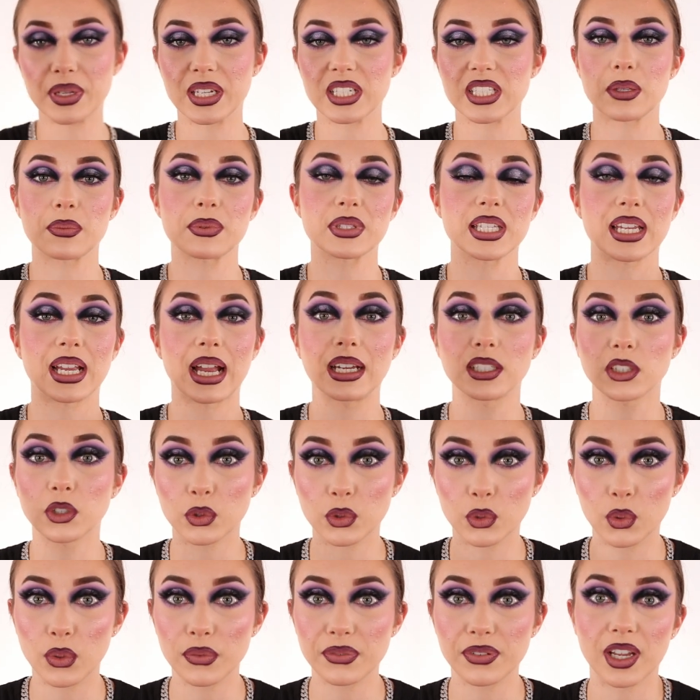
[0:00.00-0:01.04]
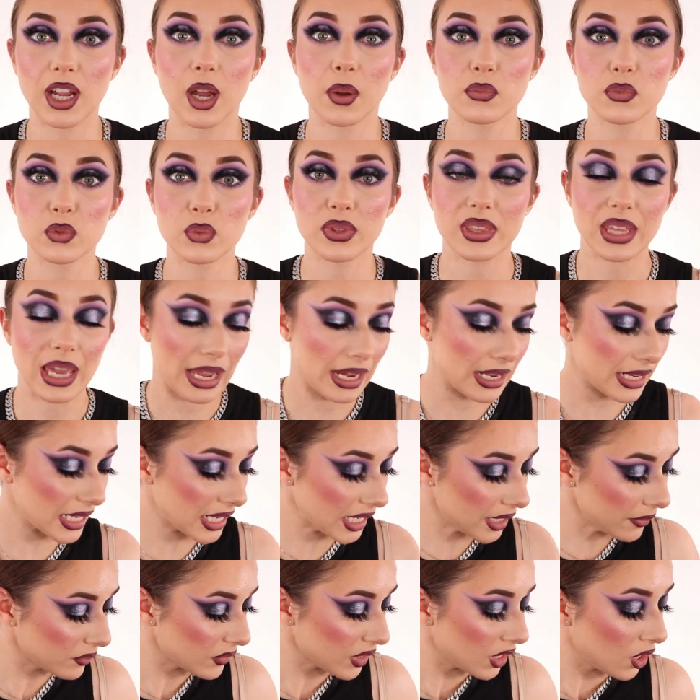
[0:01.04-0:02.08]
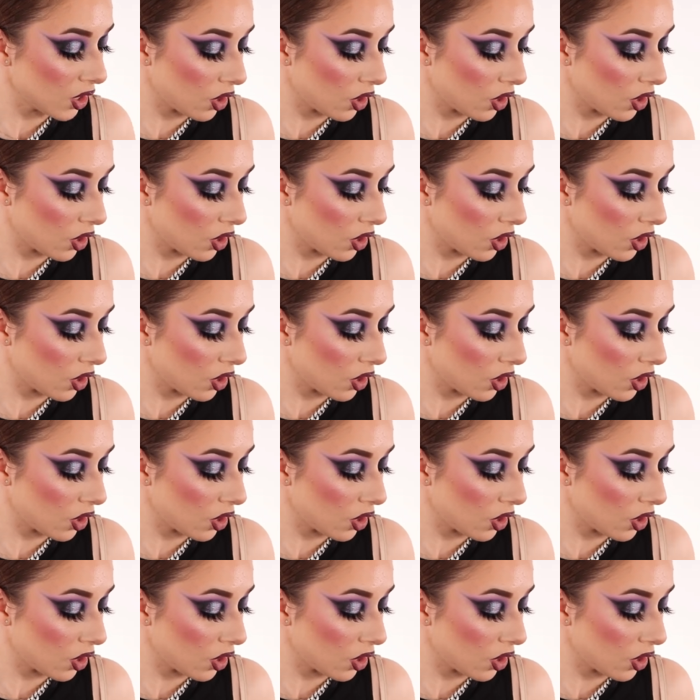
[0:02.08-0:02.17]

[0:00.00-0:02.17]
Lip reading: because I was like, I don't know if it comes with any,